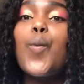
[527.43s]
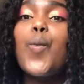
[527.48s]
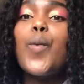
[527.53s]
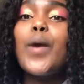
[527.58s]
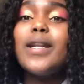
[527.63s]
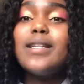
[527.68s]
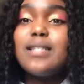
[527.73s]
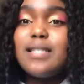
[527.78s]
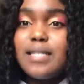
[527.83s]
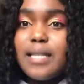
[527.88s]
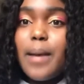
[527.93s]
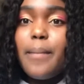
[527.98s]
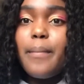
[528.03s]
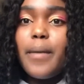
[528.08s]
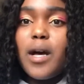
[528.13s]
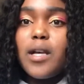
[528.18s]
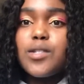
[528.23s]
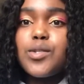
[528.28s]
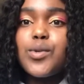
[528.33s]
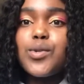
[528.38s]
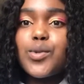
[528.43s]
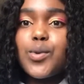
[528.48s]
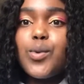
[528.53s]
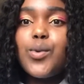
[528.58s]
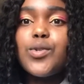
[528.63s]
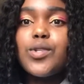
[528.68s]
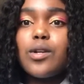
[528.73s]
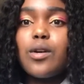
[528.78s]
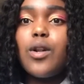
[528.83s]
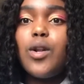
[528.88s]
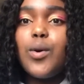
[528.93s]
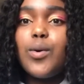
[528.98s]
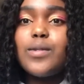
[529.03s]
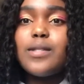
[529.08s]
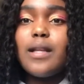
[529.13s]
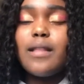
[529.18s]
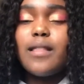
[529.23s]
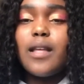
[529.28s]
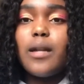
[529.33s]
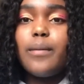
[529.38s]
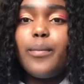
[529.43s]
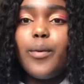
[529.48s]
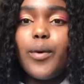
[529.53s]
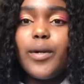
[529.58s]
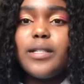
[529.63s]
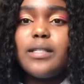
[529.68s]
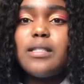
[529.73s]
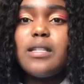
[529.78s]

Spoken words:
in December, so schools are closed at that point.